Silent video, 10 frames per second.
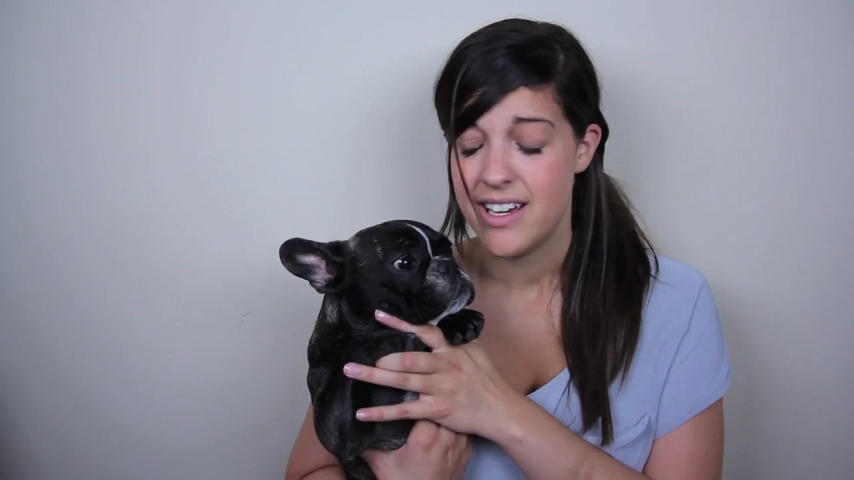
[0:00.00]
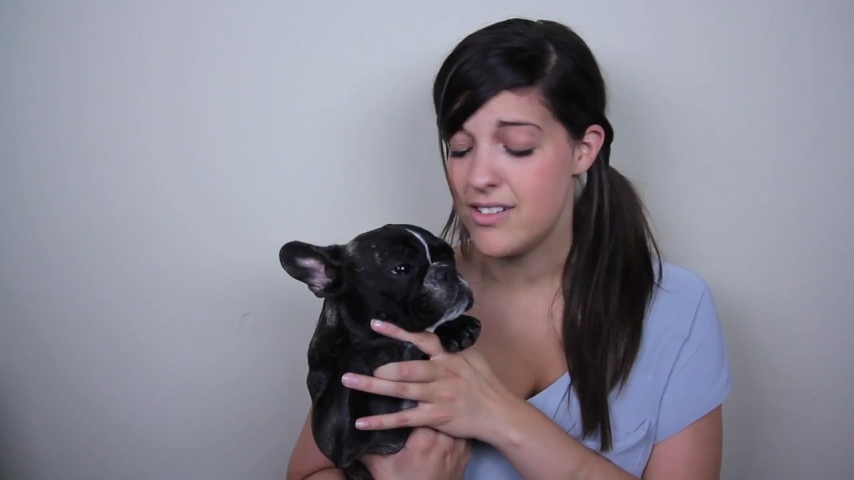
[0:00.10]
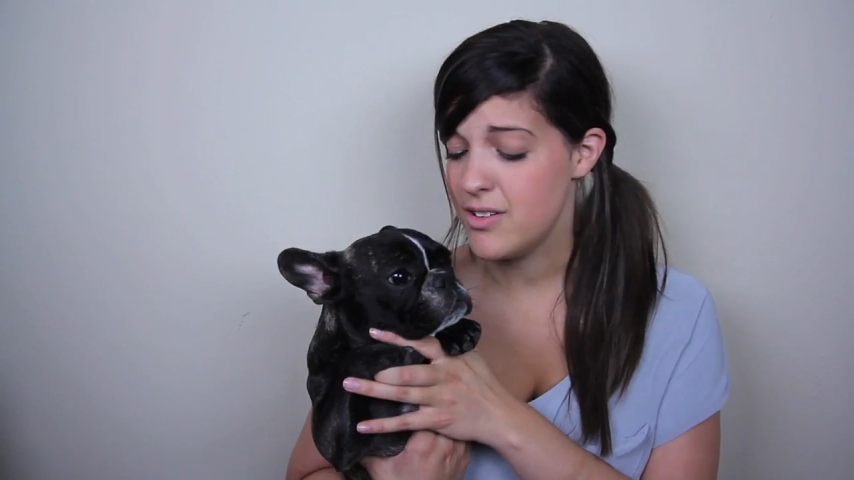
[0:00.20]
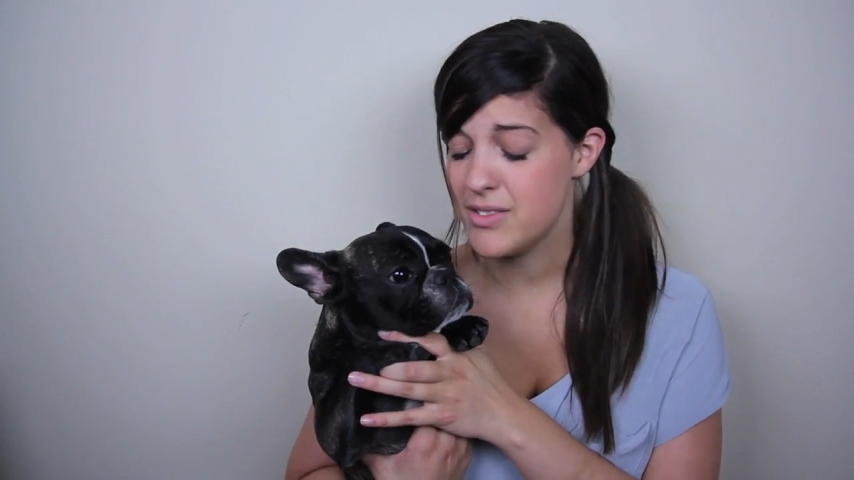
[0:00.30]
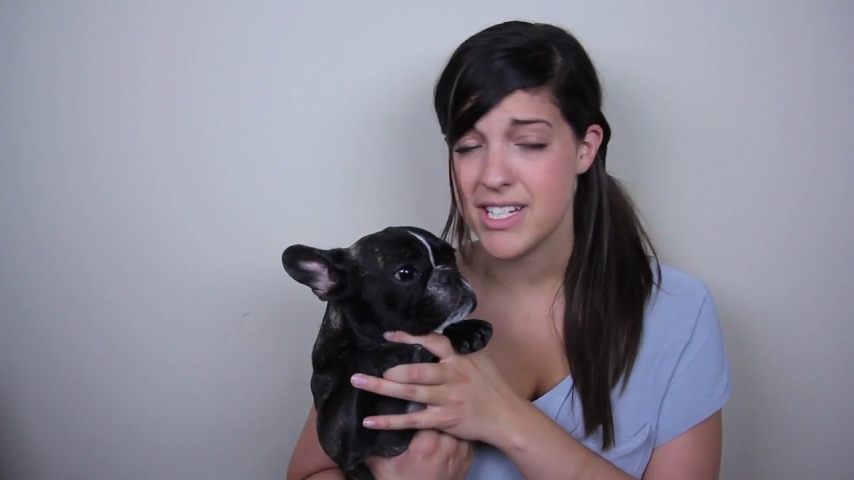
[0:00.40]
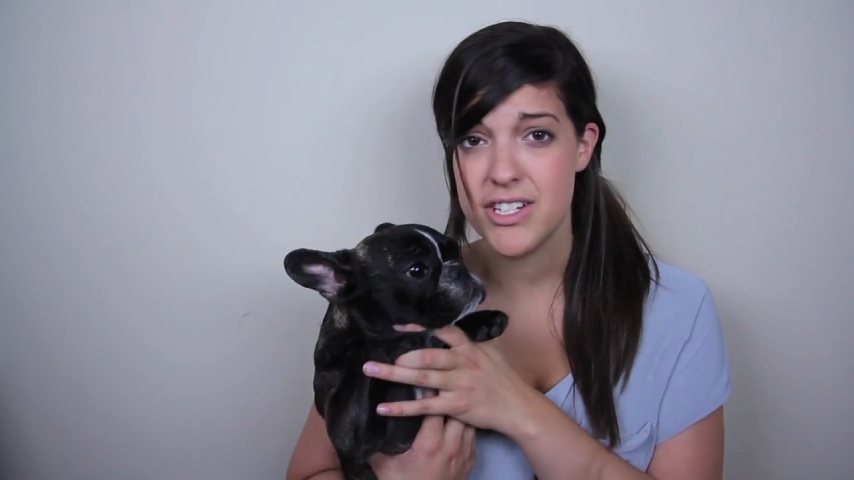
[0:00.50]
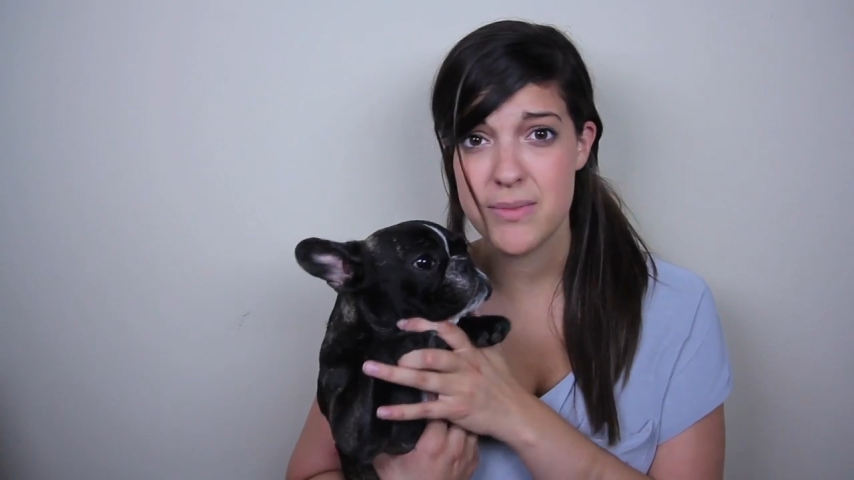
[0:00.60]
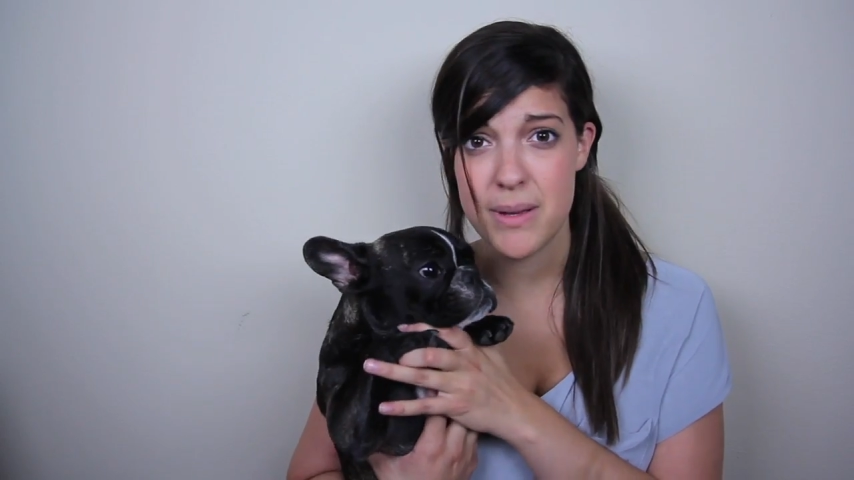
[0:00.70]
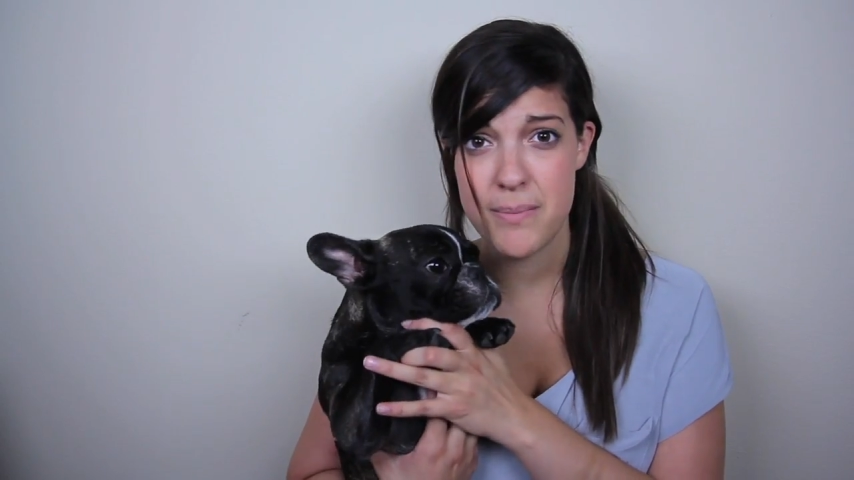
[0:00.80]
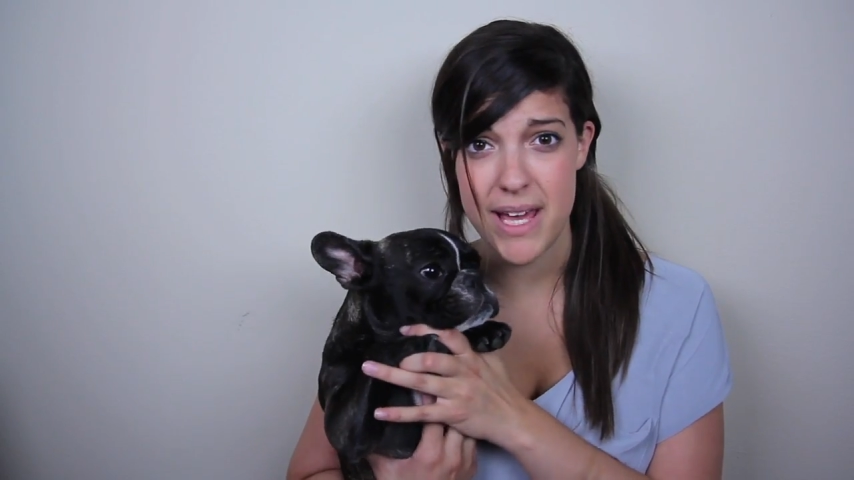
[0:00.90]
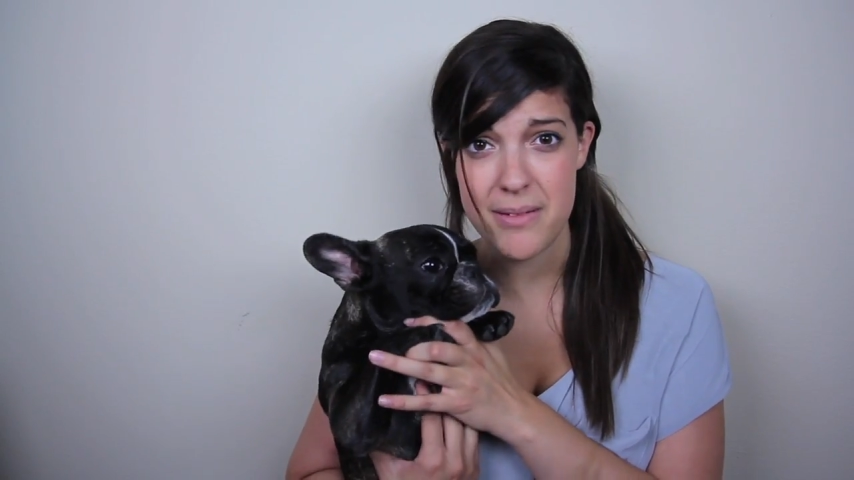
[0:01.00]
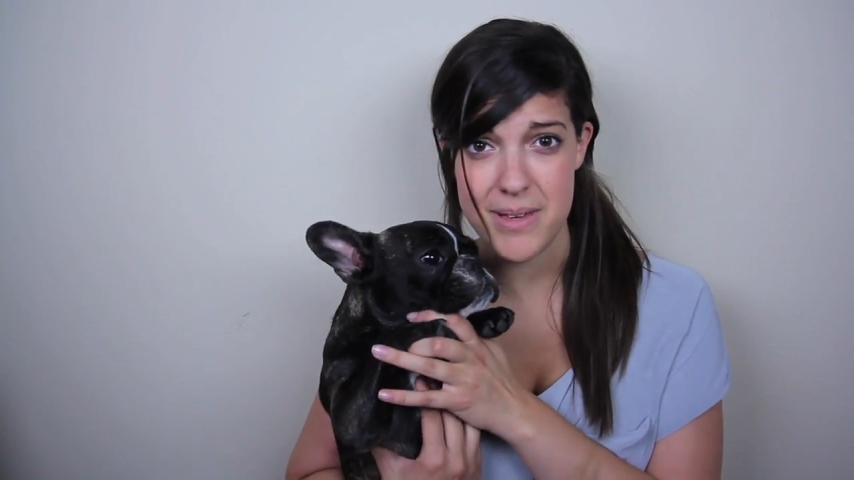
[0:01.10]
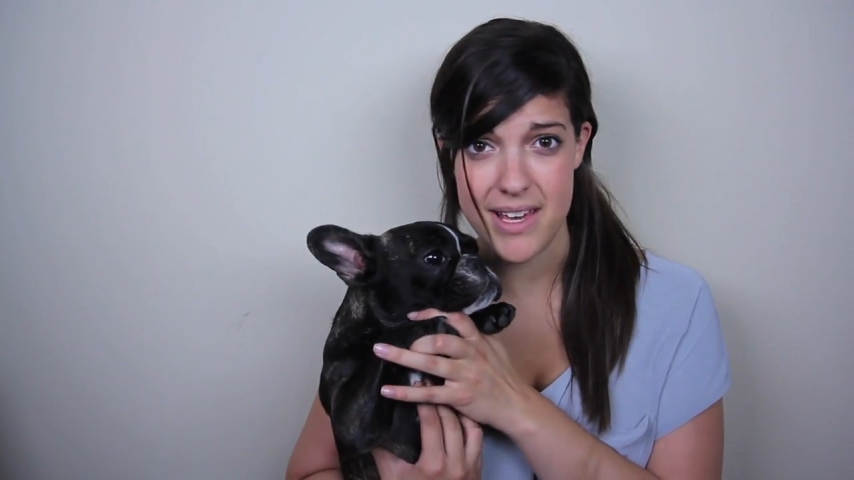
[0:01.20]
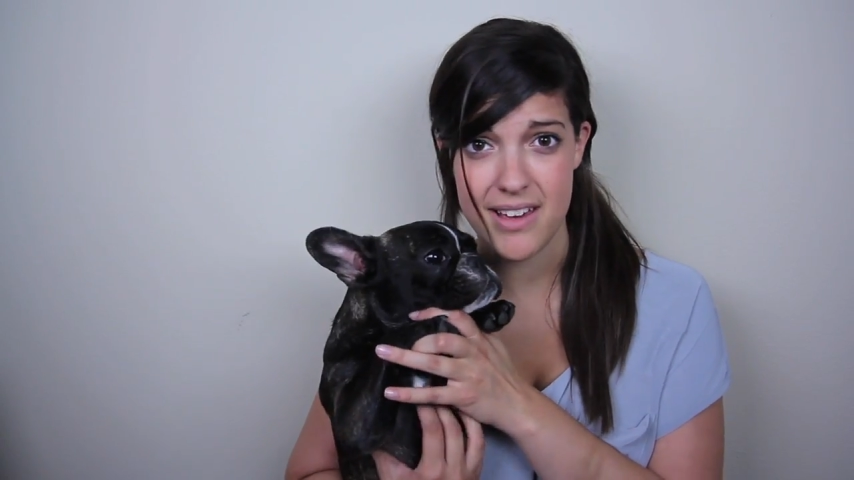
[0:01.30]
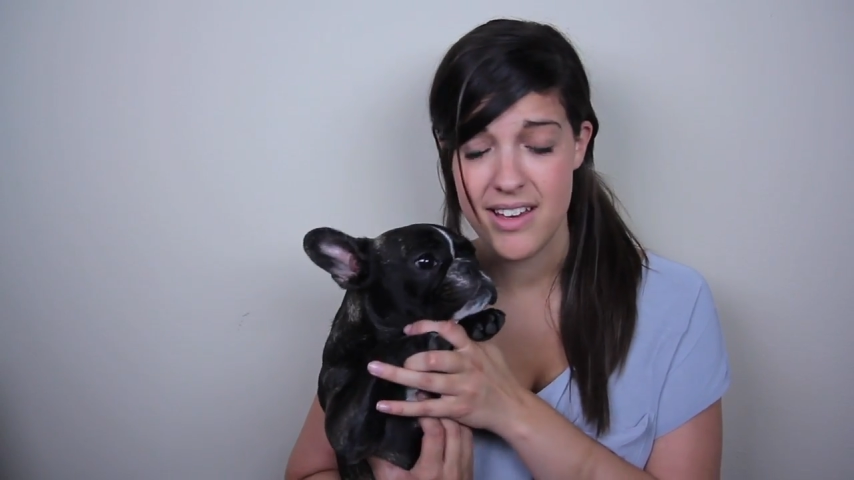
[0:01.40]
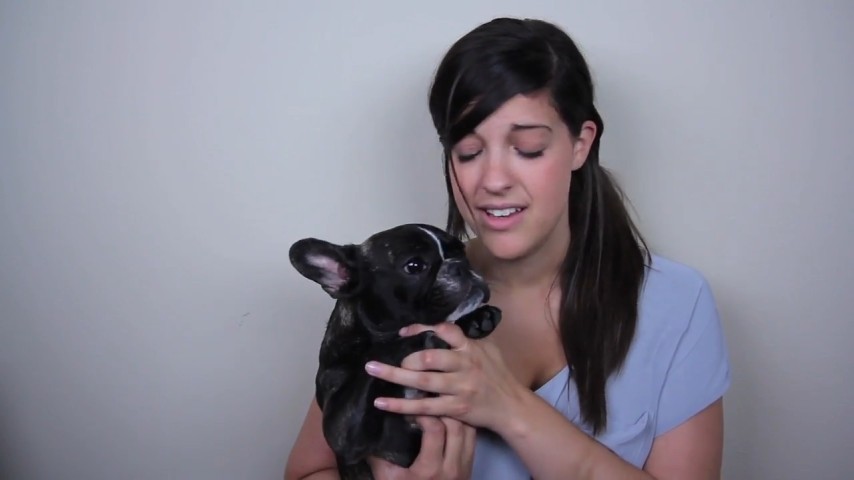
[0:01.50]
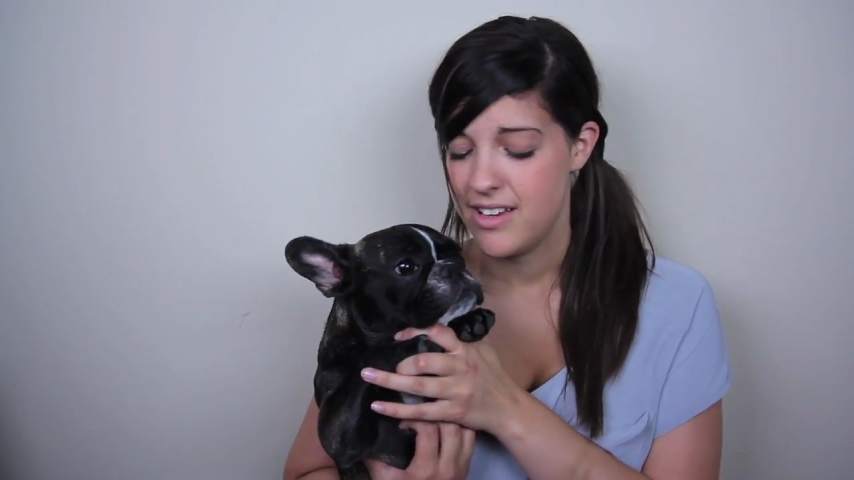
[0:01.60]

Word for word: I don't know, it's like she's my baby.